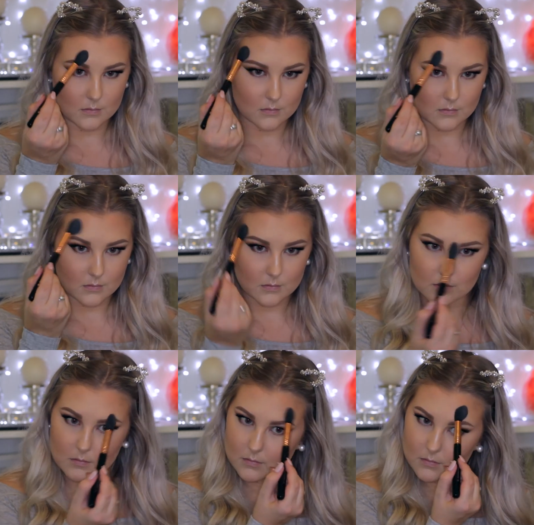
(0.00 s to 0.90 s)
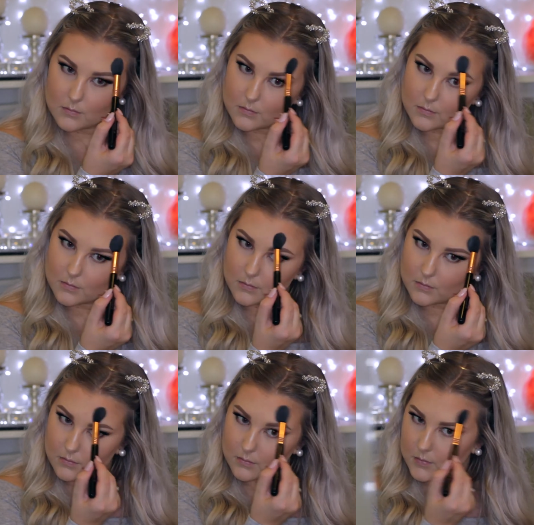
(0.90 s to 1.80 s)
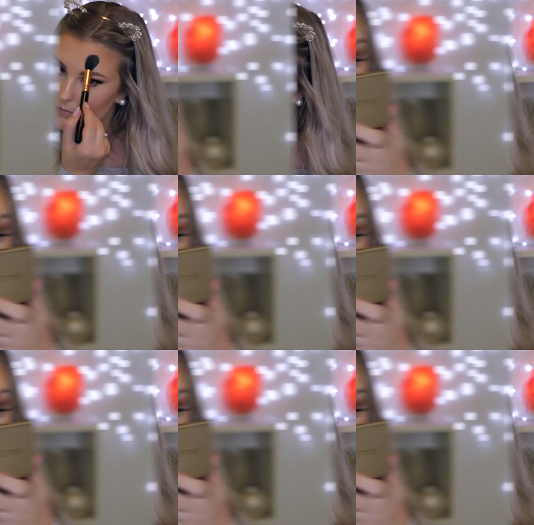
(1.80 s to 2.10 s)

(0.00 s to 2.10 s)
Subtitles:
Nobody speaks.